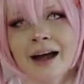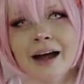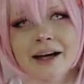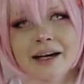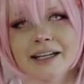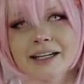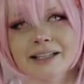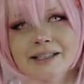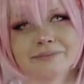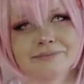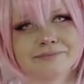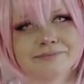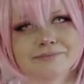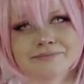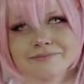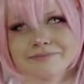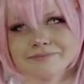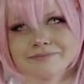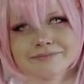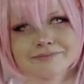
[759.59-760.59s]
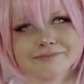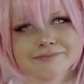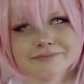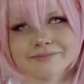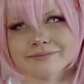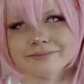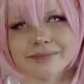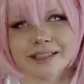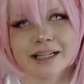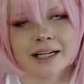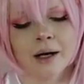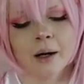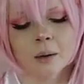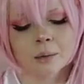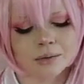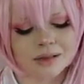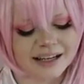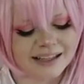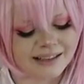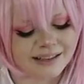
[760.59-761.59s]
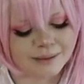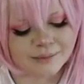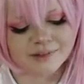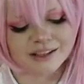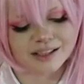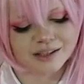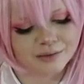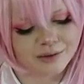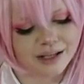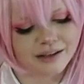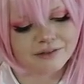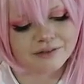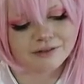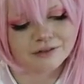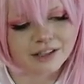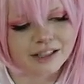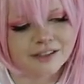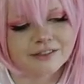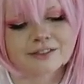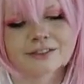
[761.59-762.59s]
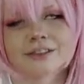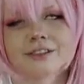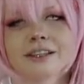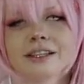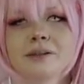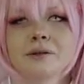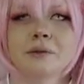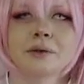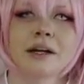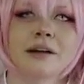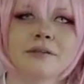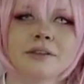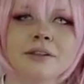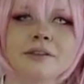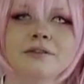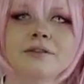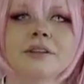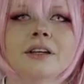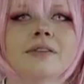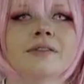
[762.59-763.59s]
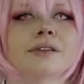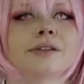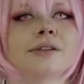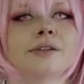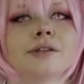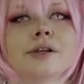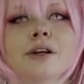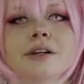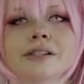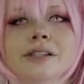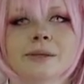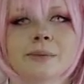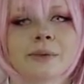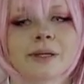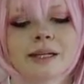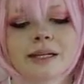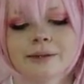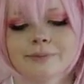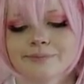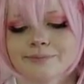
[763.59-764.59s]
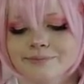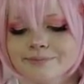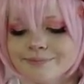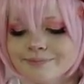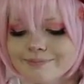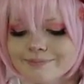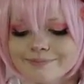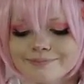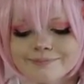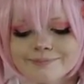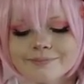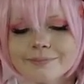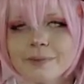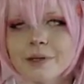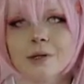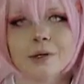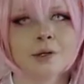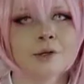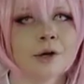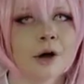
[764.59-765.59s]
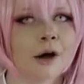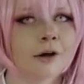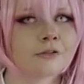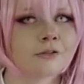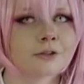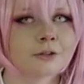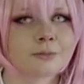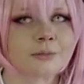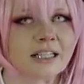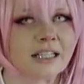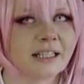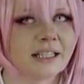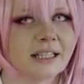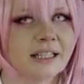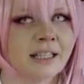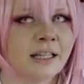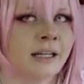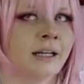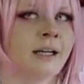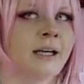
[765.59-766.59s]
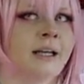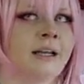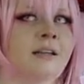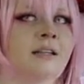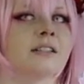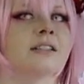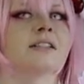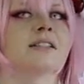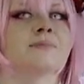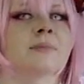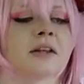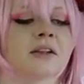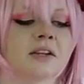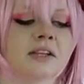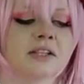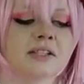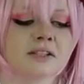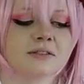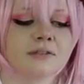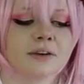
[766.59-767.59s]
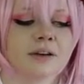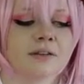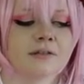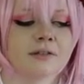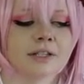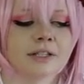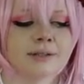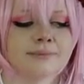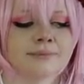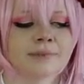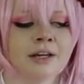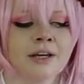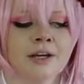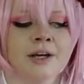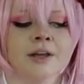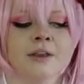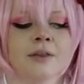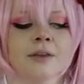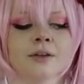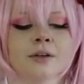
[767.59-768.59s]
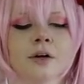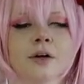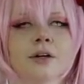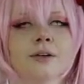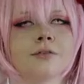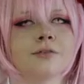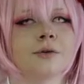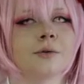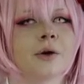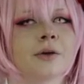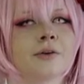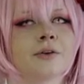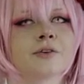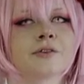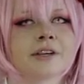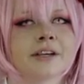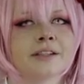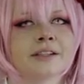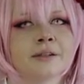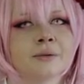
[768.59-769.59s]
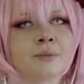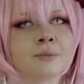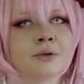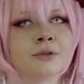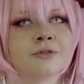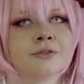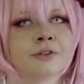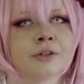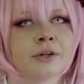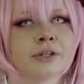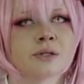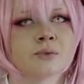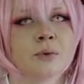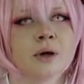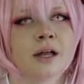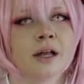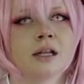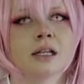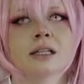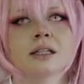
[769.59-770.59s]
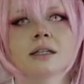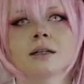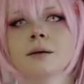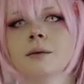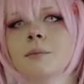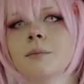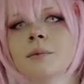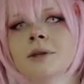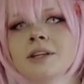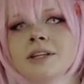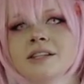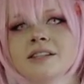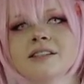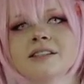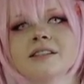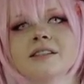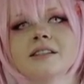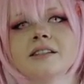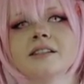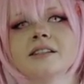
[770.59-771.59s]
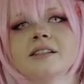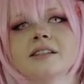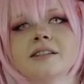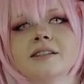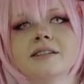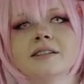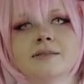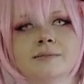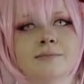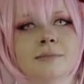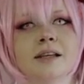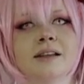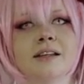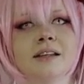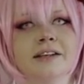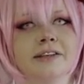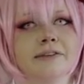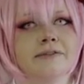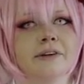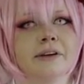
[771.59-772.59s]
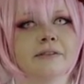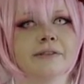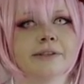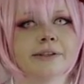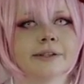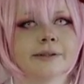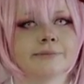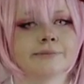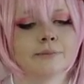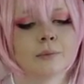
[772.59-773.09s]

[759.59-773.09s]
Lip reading: I don't like them. They don't have flavor. They don't have enough flavor. They're not sweet. Not for me. This is my least favorite. There are a few others I didn't prefer as well, but this is my least favorite,